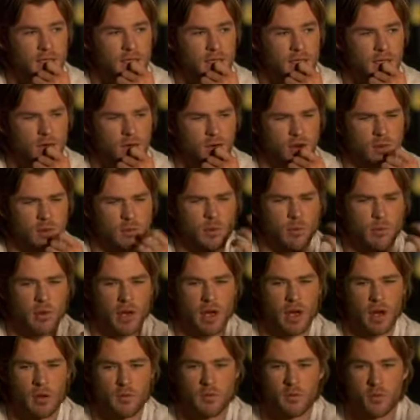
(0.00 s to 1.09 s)
incredibly
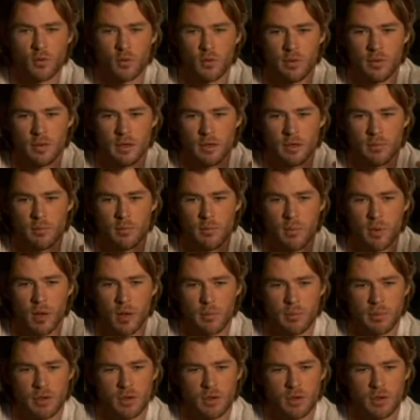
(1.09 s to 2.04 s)
powerful, but